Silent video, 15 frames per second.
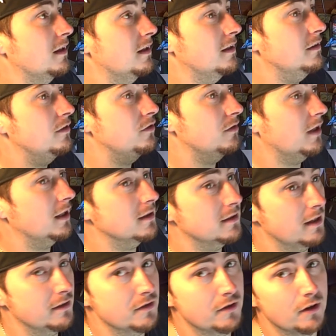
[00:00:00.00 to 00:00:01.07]
In the United
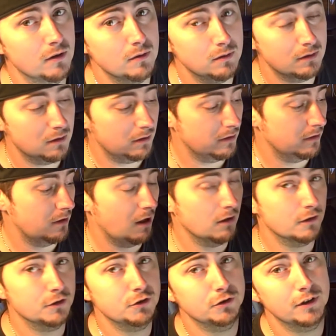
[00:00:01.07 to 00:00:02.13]
States, though,
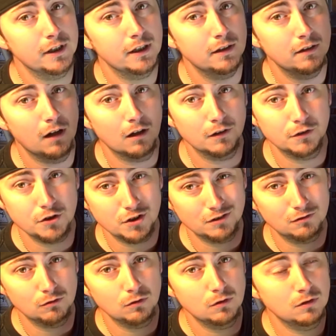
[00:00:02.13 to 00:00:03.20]
Dollar Tree, Dollar
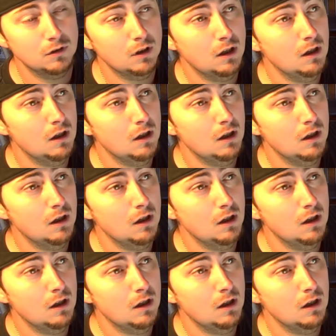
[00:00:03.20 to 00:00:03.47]
General,